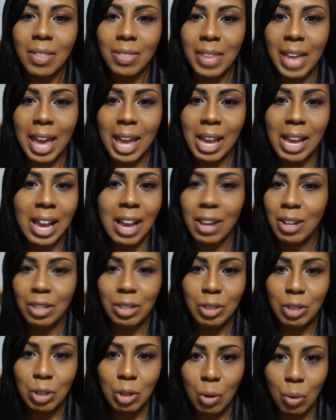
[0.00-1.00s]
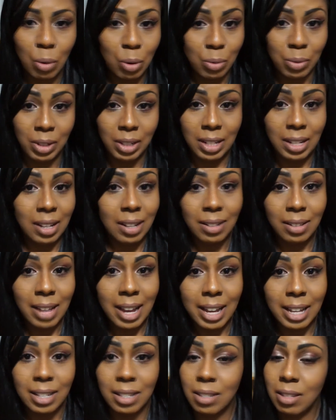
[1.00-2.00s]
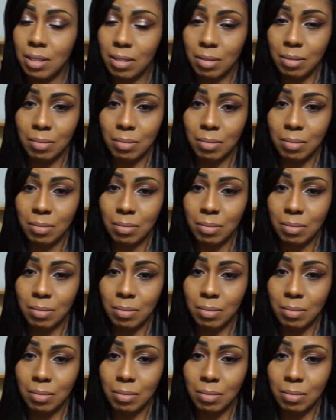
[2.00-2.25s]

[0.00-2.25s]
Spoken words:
they were really nice.